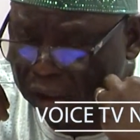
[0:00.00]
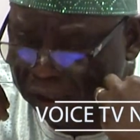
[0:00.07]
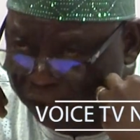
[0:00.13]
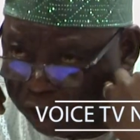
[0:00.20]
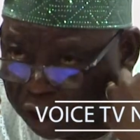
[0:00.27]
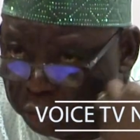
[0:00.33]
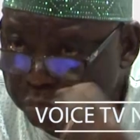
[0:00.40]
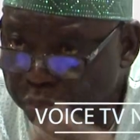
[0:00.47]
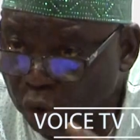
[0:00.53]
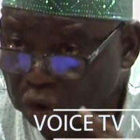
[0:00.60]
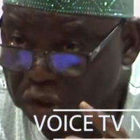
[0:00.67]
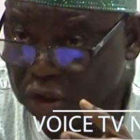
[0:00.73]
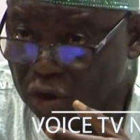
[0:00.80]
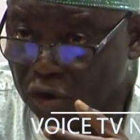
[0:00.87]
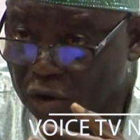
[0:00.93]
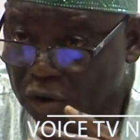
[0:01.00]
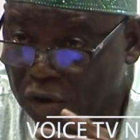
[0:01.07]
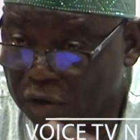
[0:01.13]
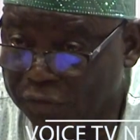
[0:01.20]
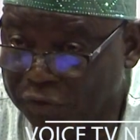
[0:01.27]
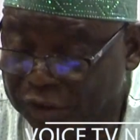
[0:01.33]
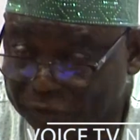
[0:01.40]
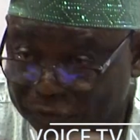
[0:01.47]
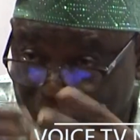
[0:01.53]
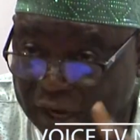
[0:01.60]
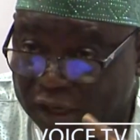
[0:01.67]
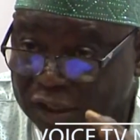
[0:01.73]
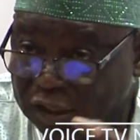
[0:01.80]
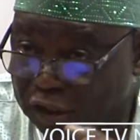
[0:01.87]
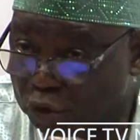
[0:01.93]
a report of his
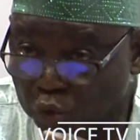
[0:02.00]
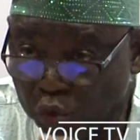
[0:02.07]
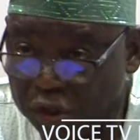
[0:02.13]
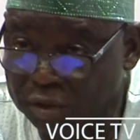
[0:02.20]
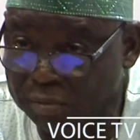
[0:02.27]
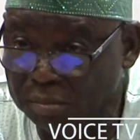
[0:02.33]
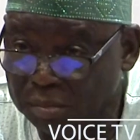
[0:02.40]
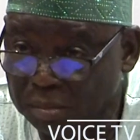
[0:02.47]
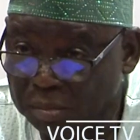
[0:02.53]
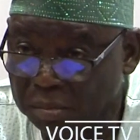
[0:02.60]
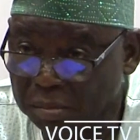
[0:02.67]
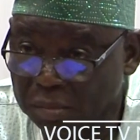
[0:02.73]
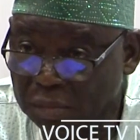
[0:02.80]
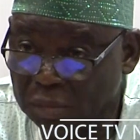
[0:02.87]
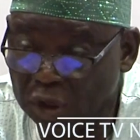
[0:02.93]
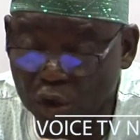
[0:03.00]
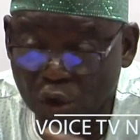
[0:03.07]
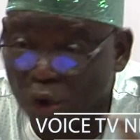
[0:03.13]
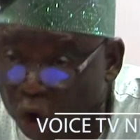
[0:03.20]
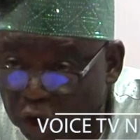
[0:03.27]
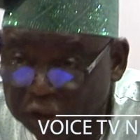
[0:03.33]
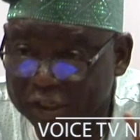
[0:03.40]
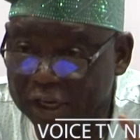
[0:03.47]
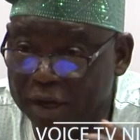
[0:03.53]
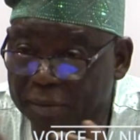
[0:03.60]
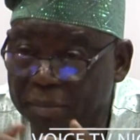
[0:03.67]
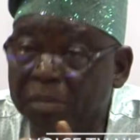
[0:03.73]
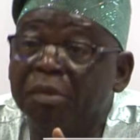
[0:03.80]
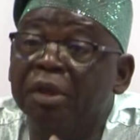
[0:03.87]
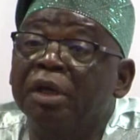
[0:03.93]
findings to him. Long
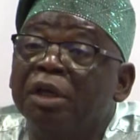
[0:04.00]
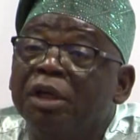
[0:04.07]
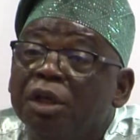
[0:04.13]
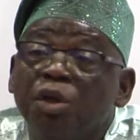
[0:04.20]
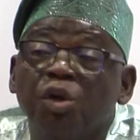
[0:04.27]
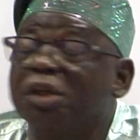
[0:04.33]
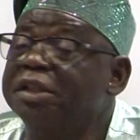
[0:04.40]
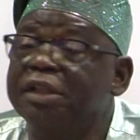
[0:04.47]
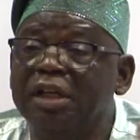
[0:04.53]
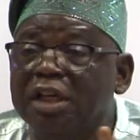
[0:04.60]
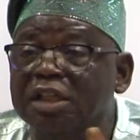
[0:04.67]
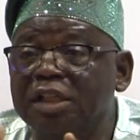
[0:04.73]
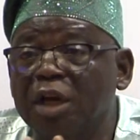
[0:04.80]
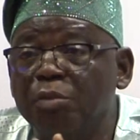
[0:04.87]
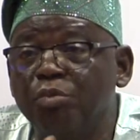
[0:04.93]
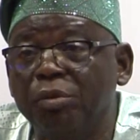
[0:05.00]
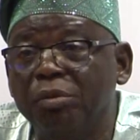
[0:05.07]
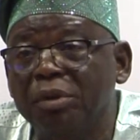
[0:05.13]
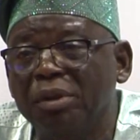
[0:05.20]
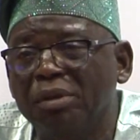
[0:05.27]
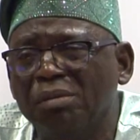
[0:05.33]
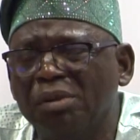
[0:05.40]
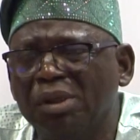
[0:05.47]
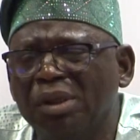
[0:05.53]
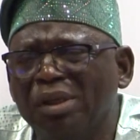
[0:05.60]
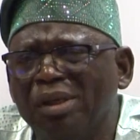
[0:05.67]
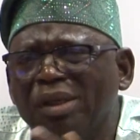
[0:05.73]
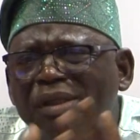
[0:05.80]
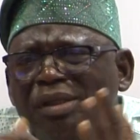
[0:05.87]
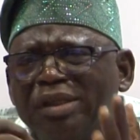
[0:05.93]
time, nothing has happened.
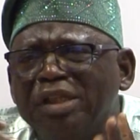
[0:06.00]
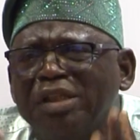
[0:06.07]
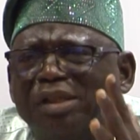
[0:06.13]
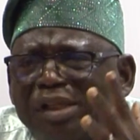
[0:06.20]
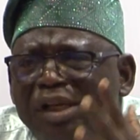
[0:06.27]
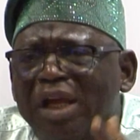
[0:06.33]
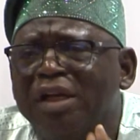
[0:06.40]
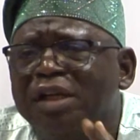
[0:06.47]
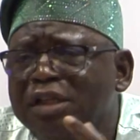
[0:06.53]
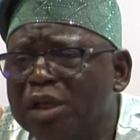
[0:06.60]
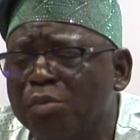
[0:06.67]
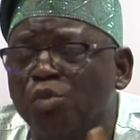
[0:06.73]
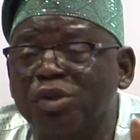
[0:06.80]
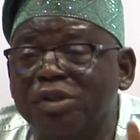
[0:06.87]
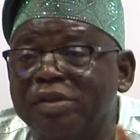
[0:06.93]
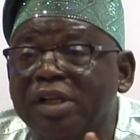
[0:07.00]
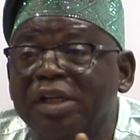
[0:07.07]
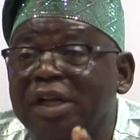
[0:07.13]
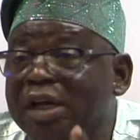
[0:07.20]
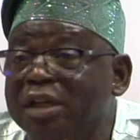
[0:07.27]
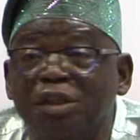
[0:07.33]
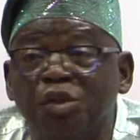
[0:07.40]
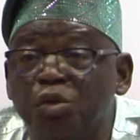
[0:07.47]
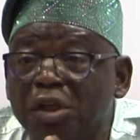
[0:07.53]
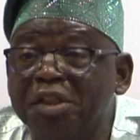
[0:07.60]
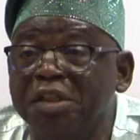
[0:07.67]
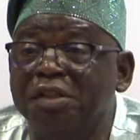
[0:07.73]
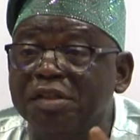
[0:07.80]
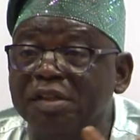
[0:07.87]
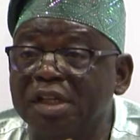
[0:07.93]
This clearly demonstrates that he's
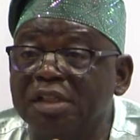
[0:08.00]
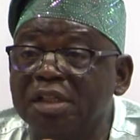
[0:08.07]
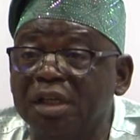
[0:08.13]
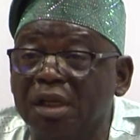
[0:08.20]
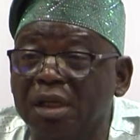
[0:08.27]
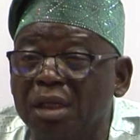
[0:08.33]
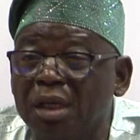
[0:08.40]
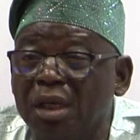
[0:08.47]
not interested.